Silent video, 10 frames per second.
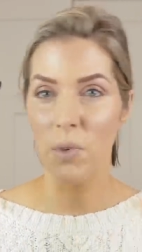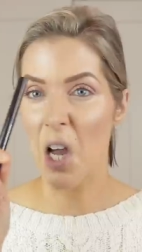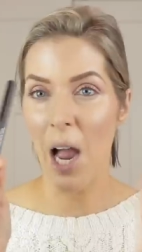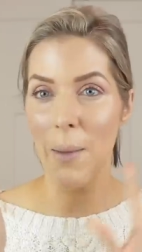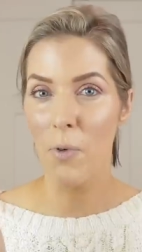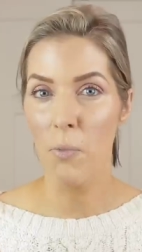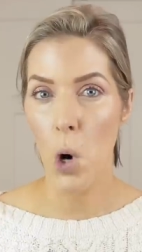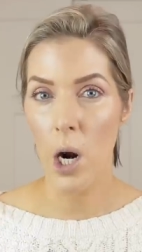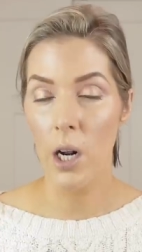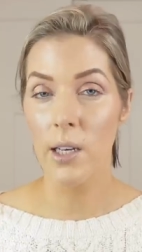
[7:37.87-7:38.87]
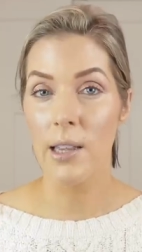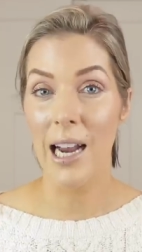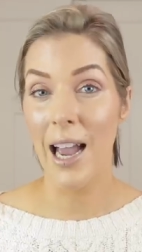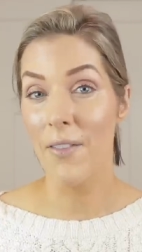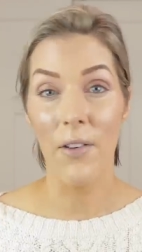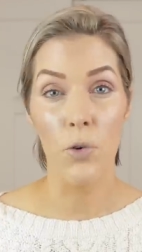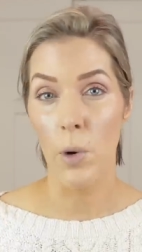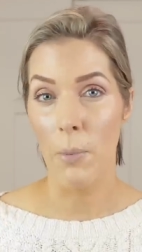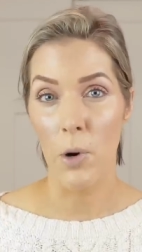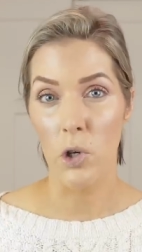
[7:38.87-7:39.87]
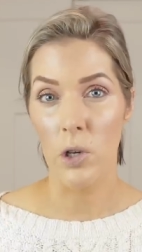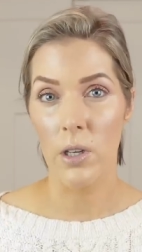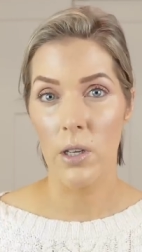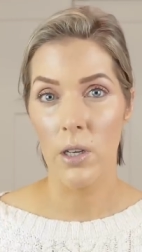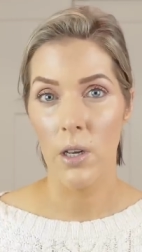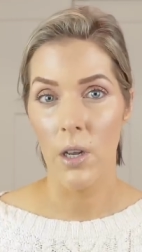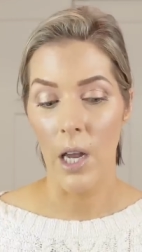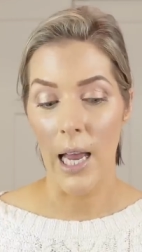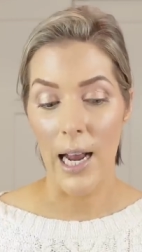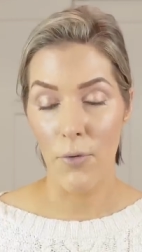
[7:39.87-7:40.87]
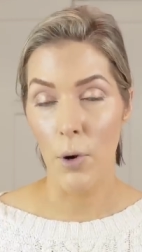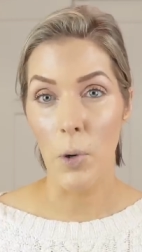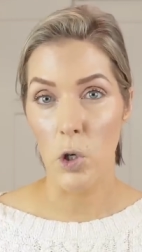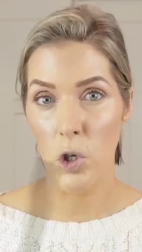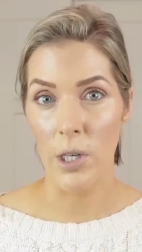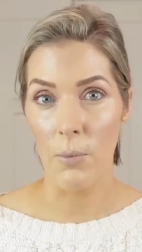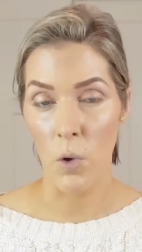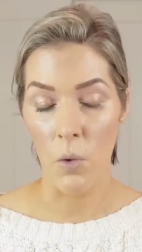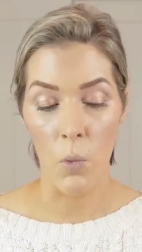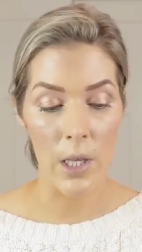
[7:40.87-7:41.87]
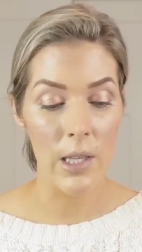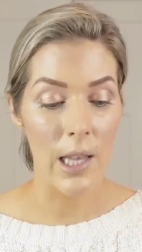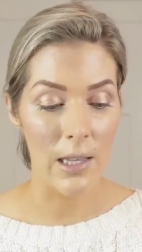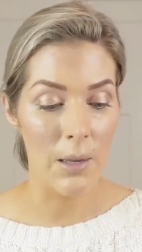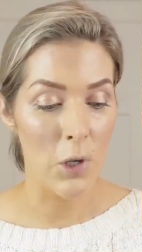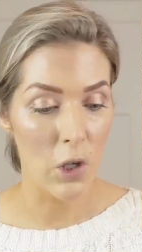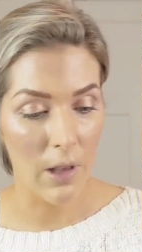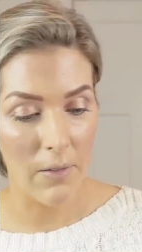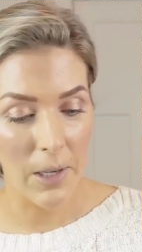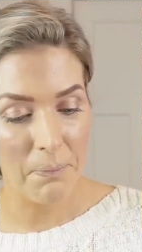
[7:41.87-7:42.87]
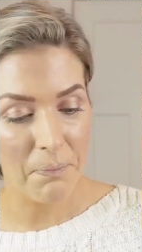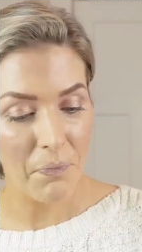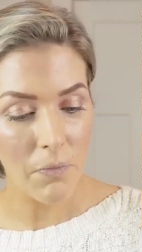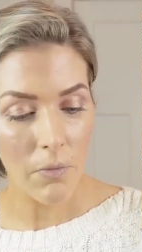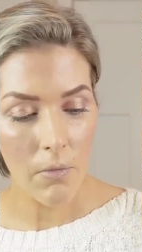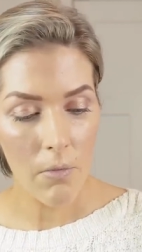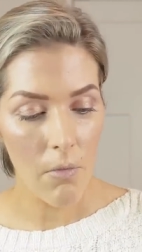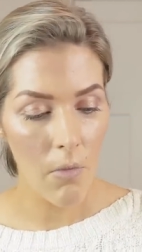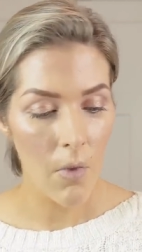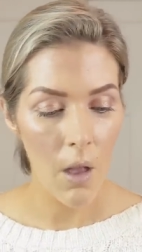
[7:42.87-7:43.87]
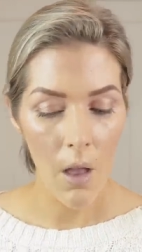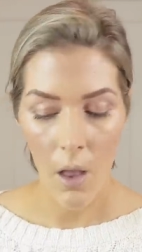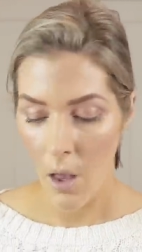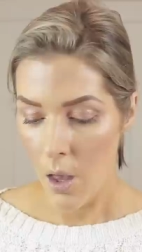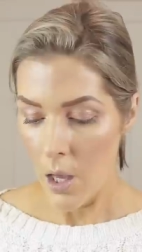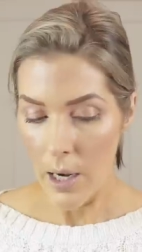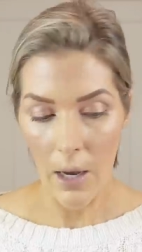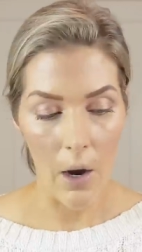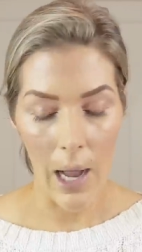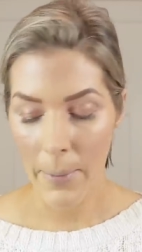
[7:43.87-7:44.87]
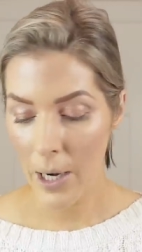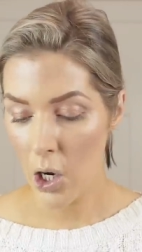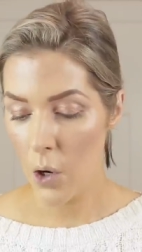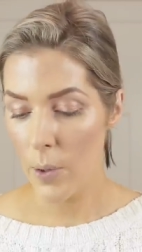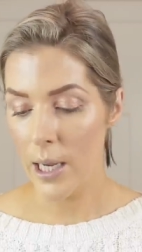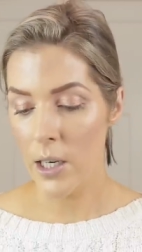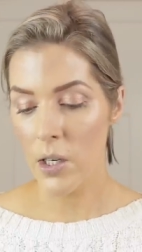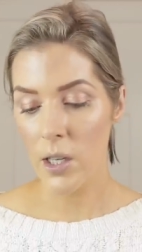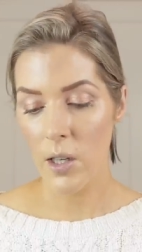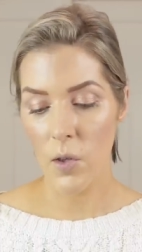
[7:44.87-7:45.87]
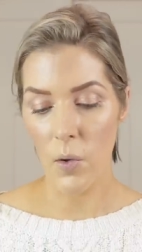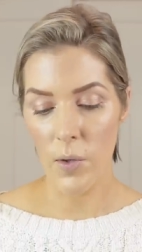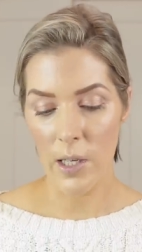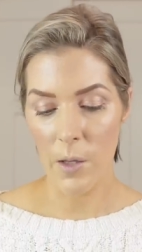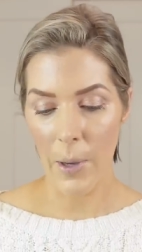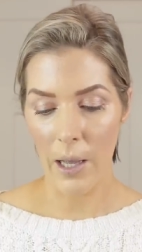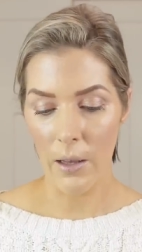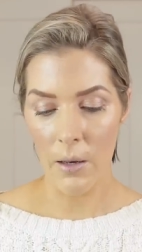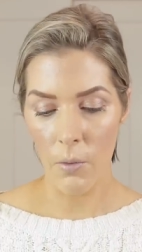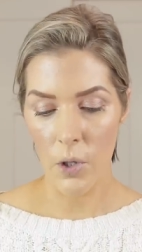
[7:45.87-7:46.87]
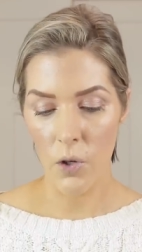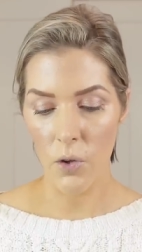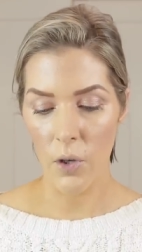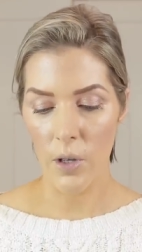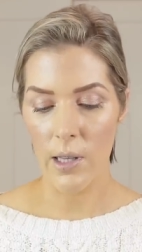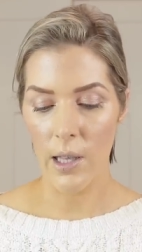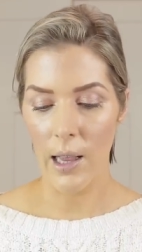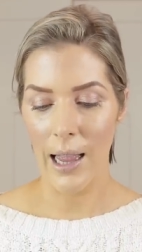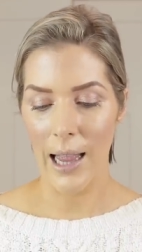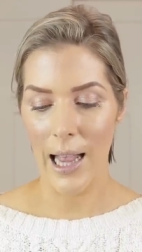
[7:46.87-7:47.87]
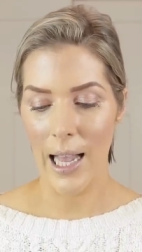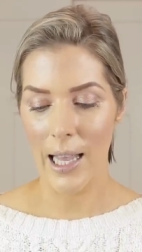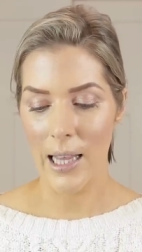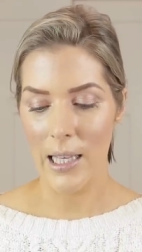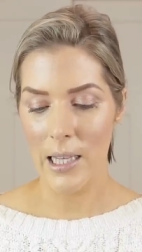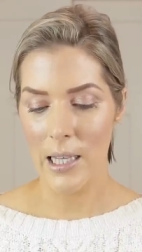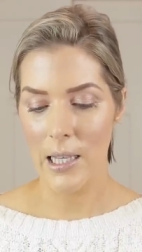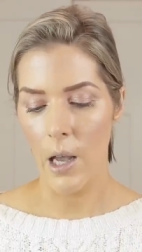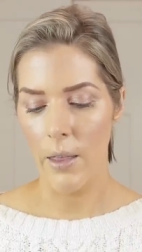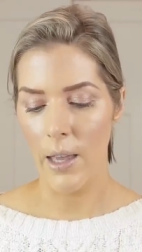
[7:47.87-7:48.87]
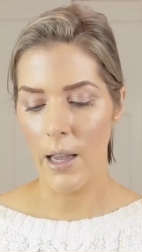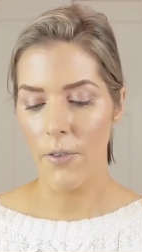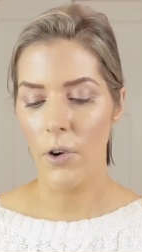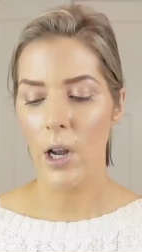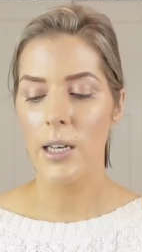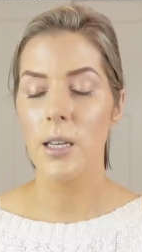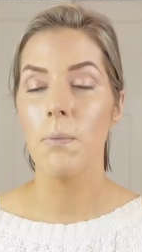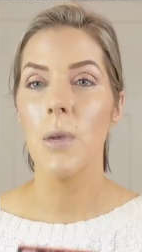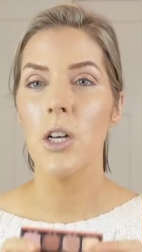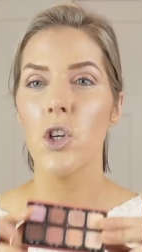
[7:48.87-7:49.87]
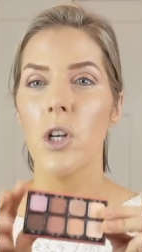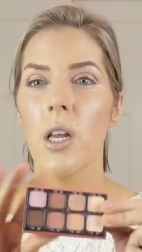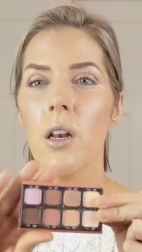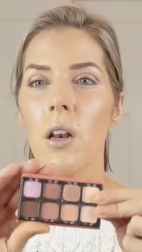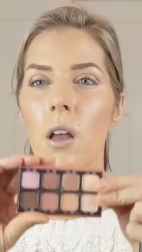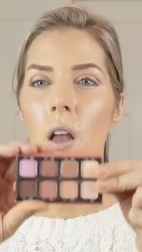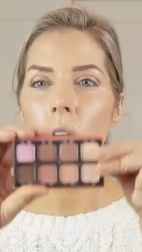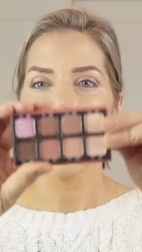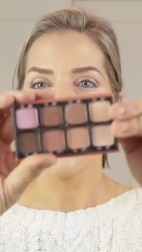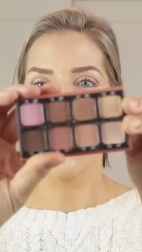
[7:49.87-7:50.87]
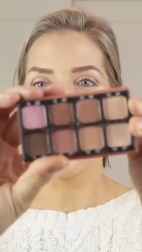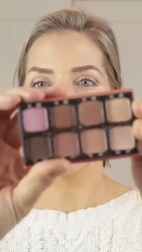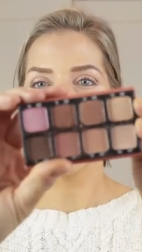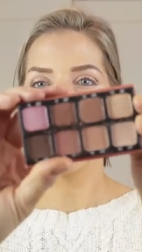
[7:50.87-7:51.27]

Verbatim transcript: type of product that I have ever repurchased. And I've repurchased it more than once. That's how much I love it. Now I'm gonna go into the Solstice palette, which looks like this. I think I forgot to mention on